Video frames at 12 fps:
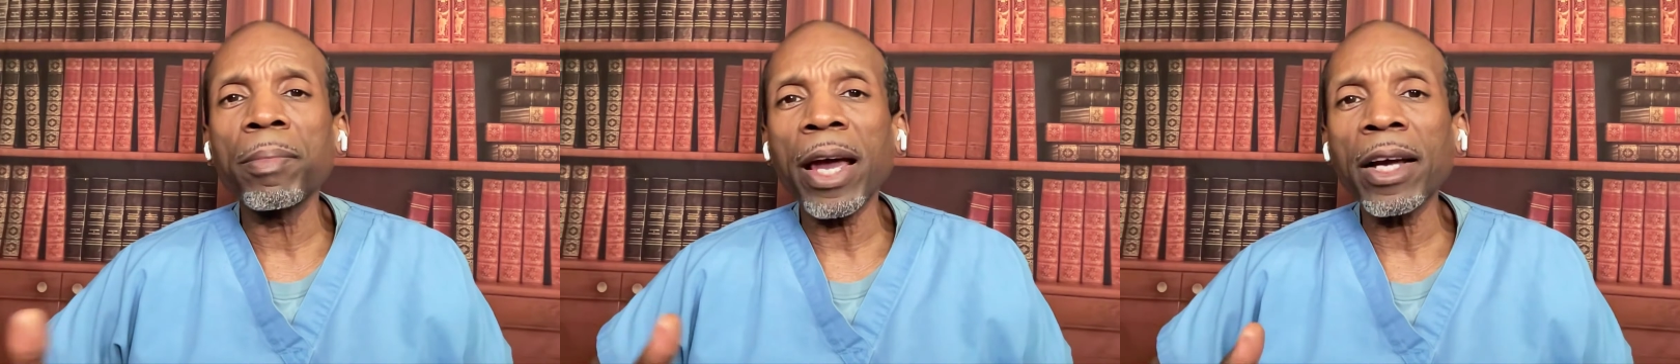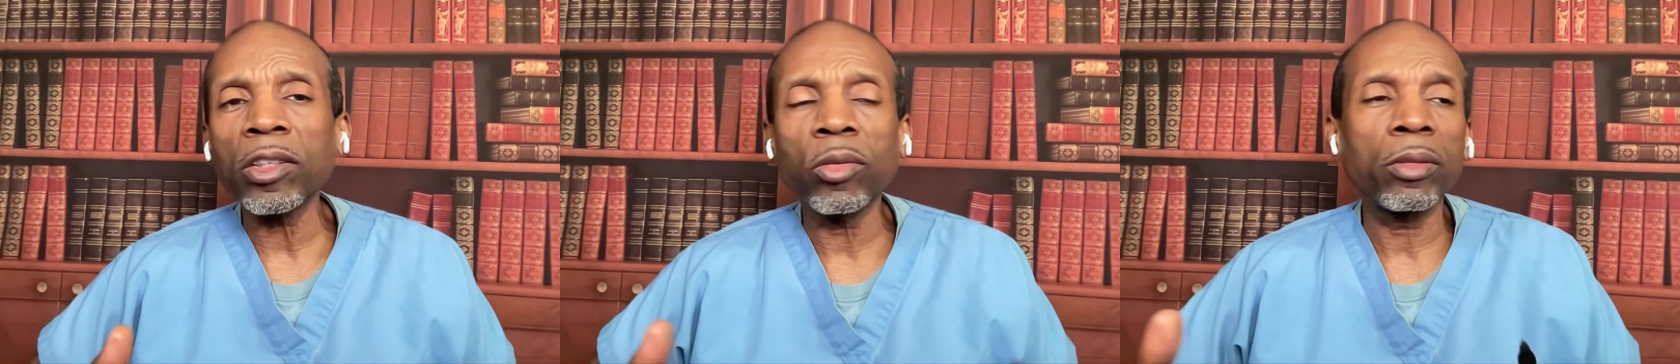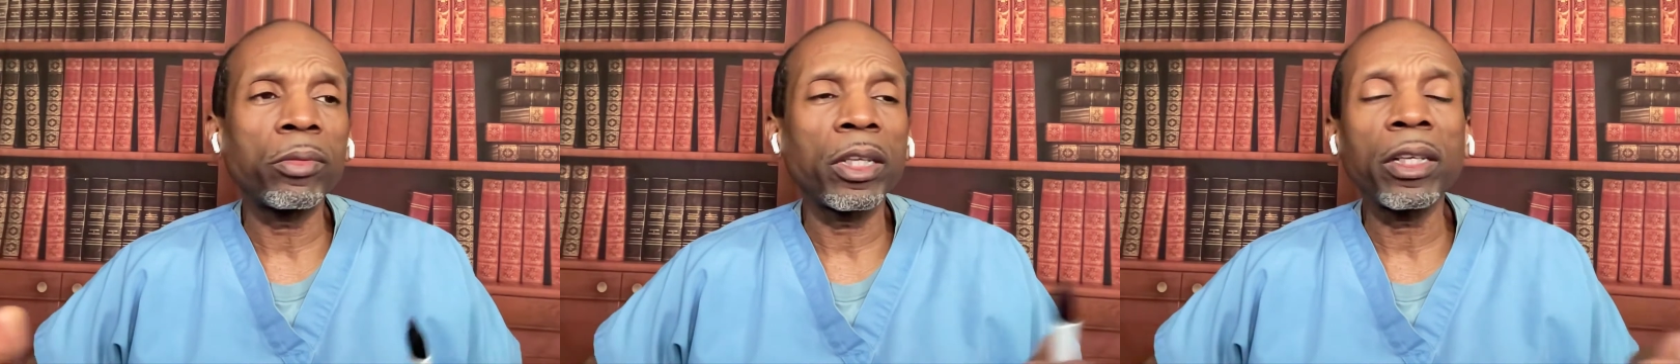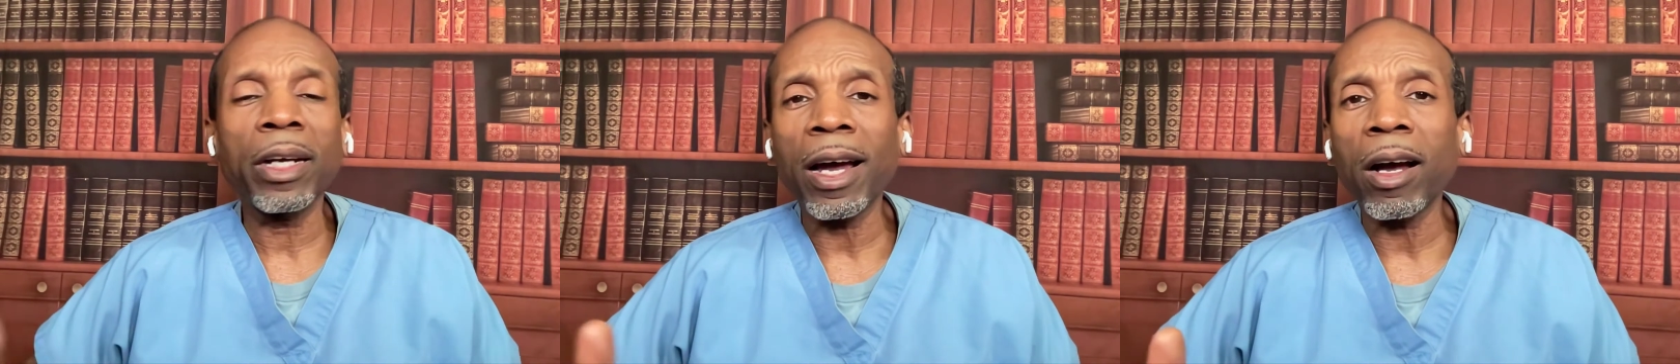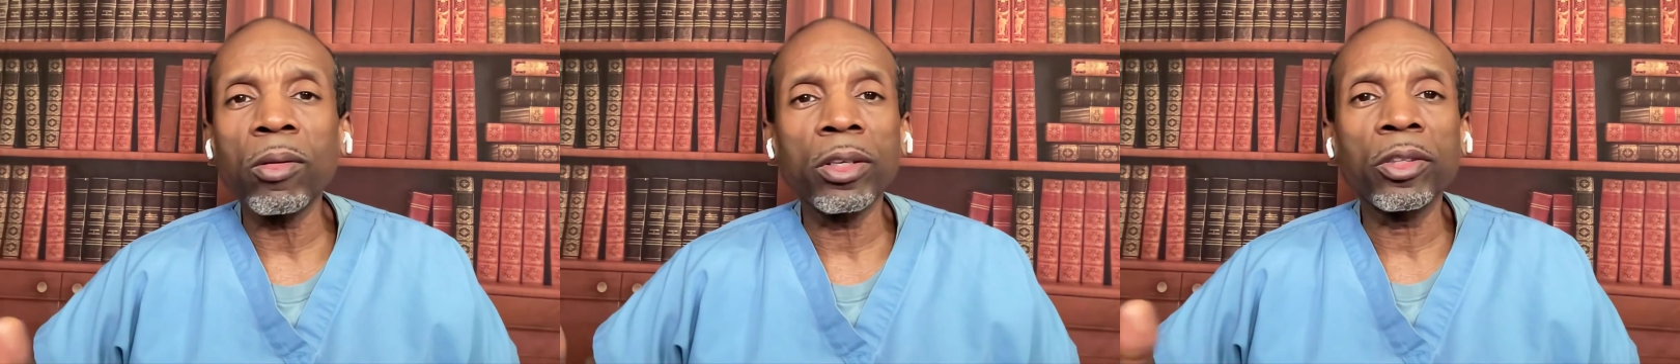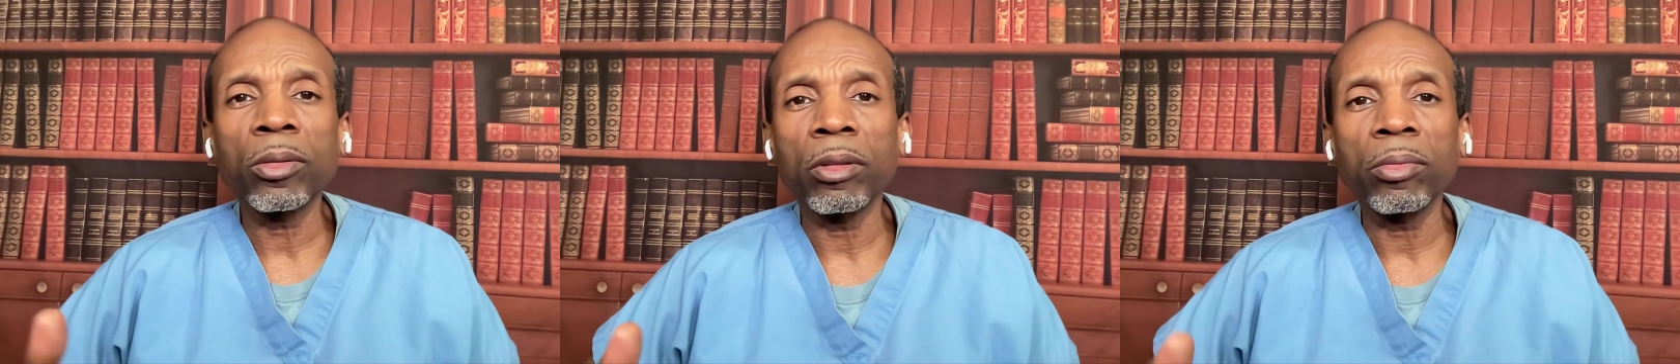back to it within an hour,
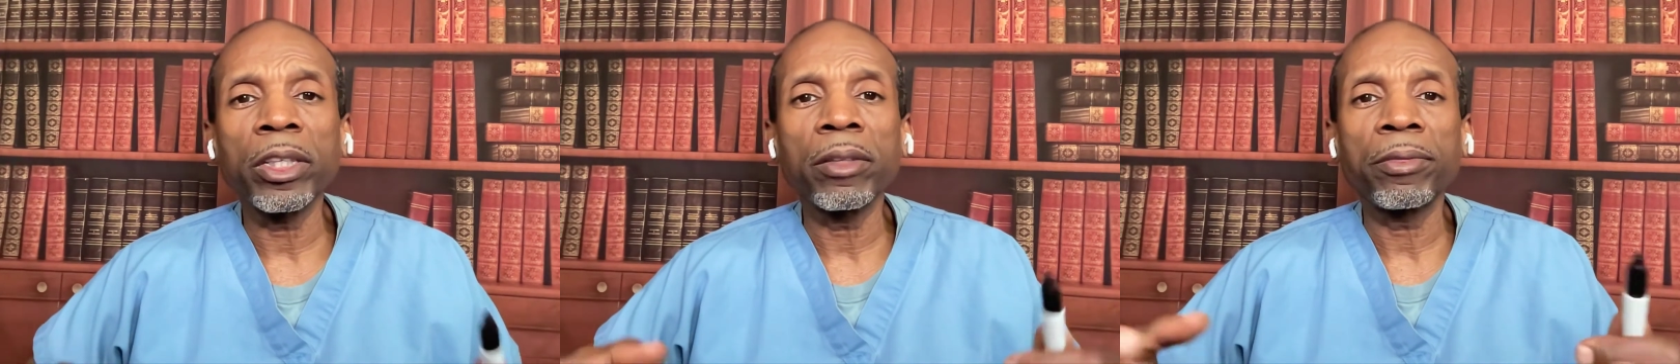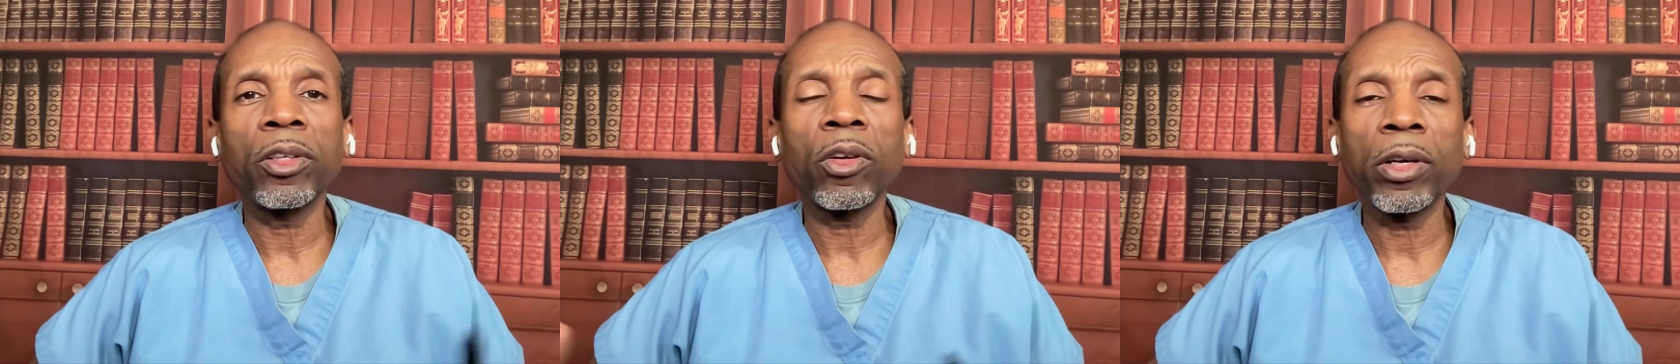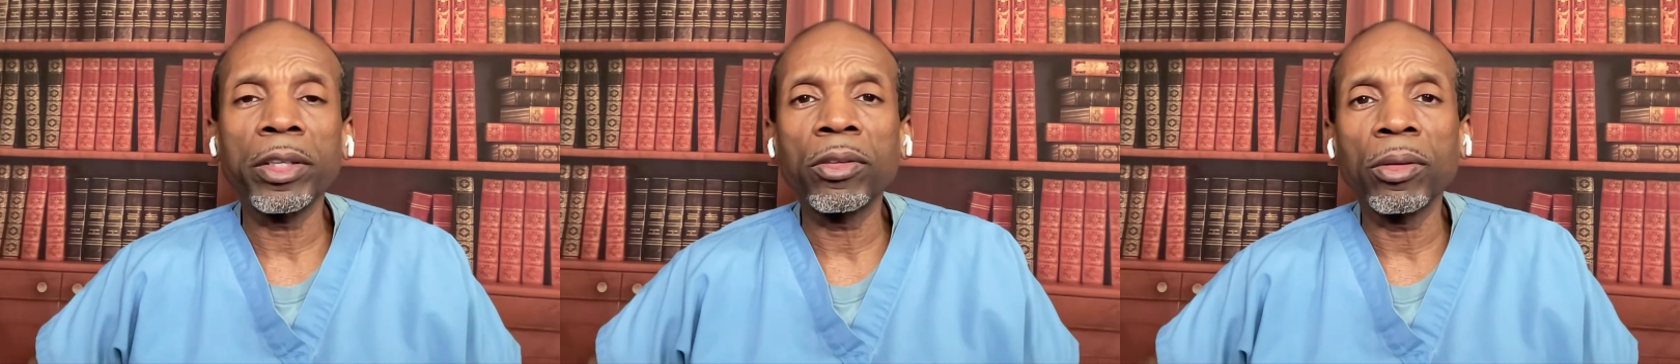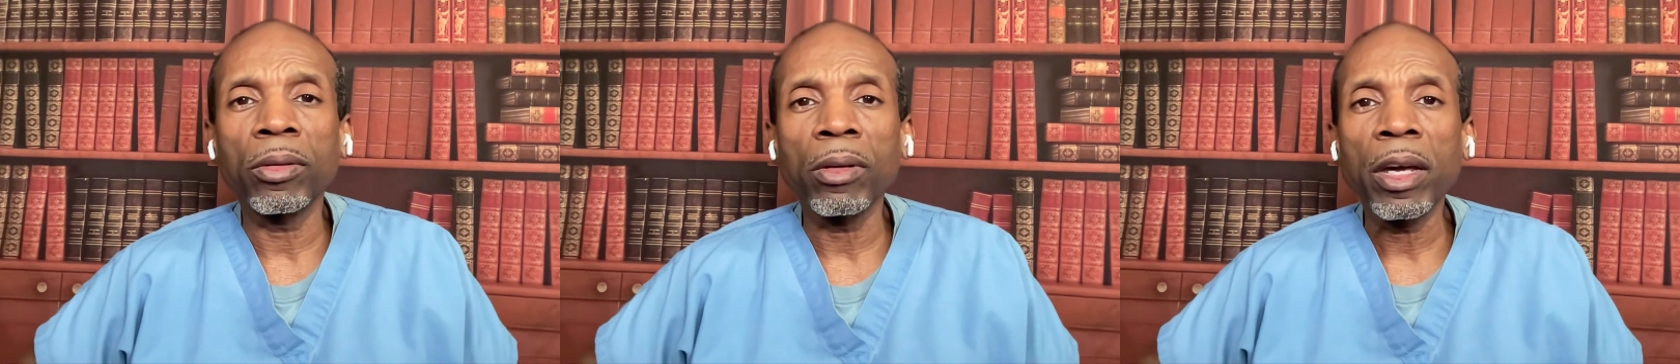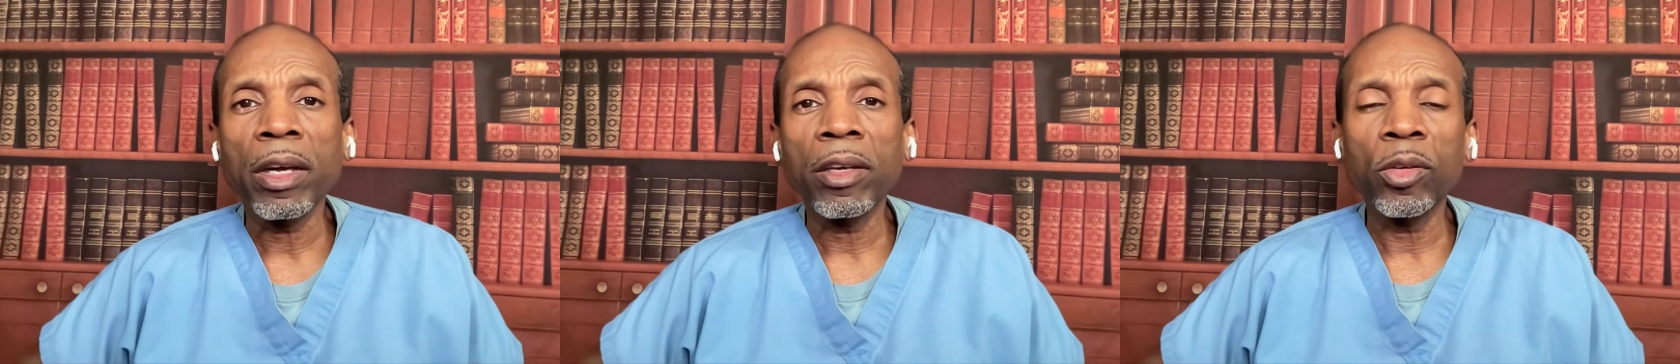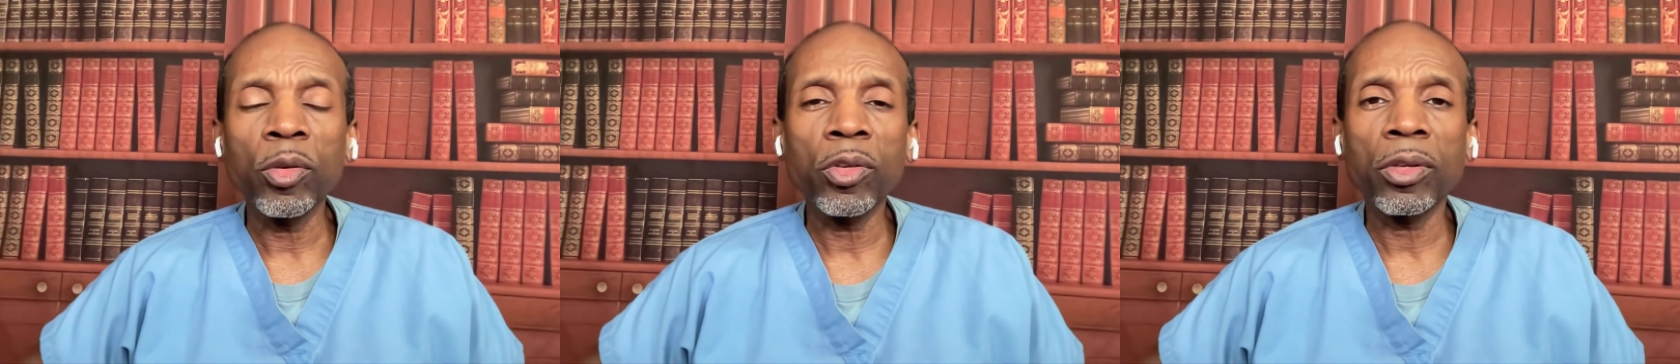2 or 3, if you're going to
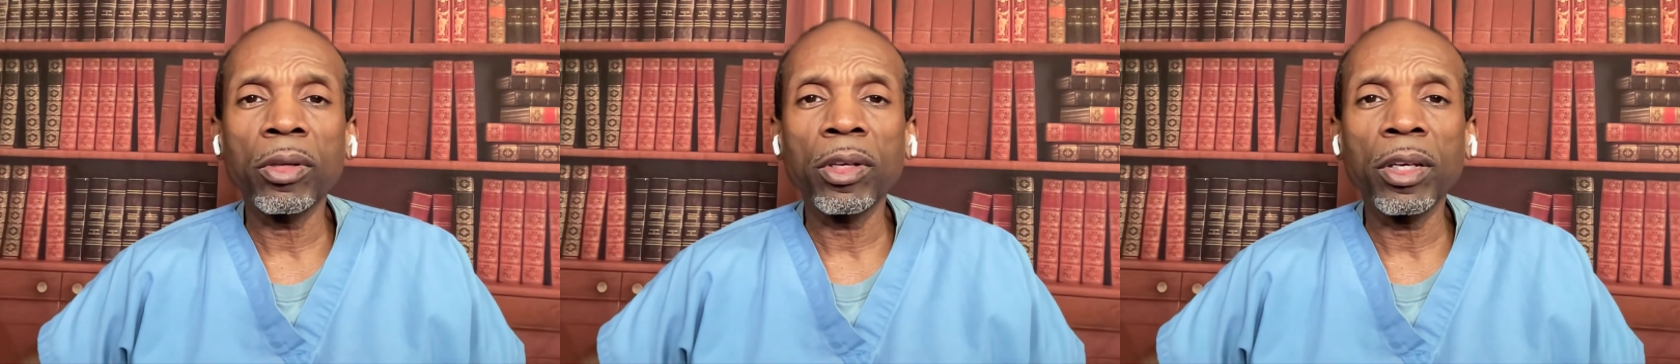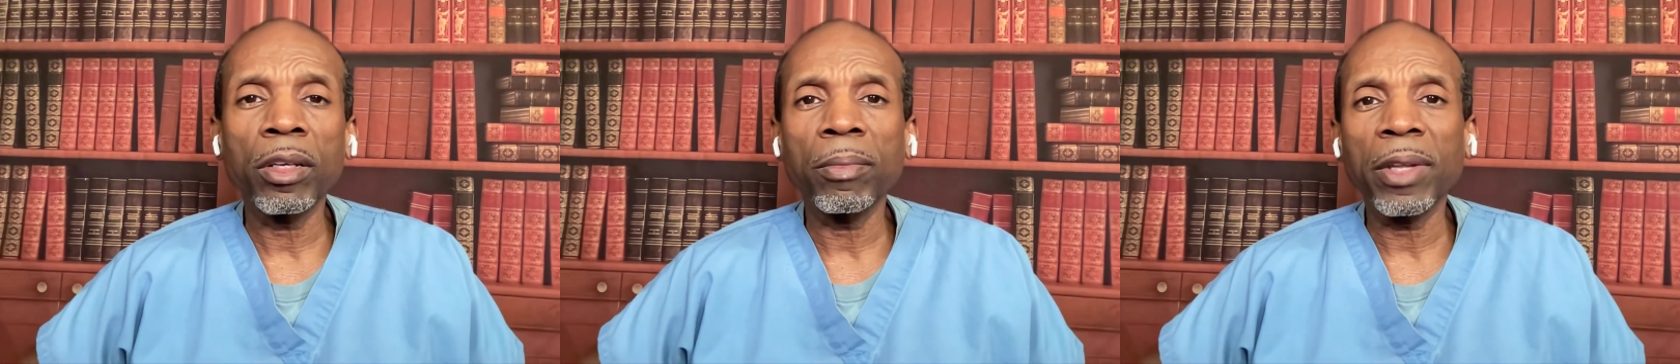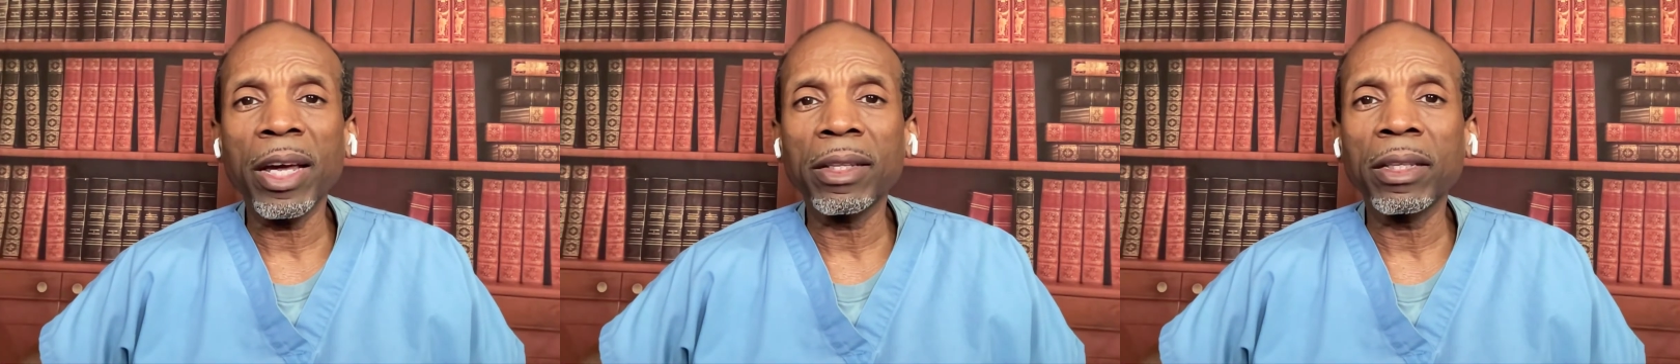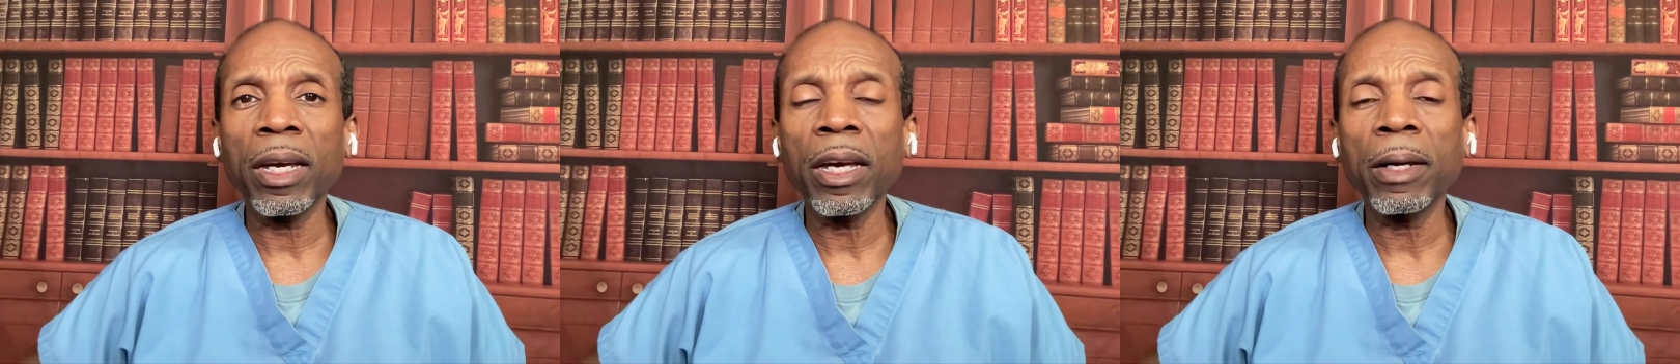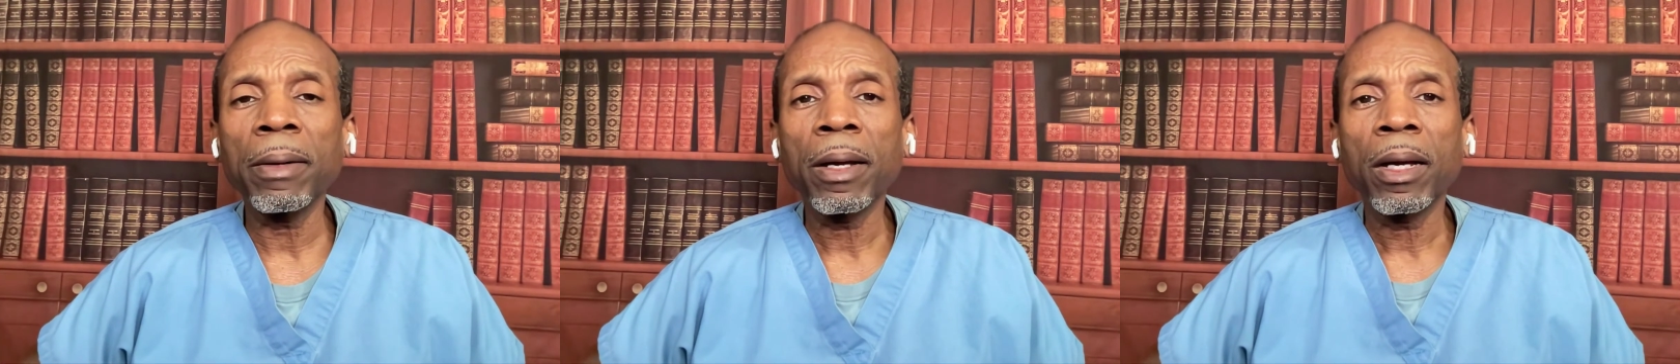eat them that day,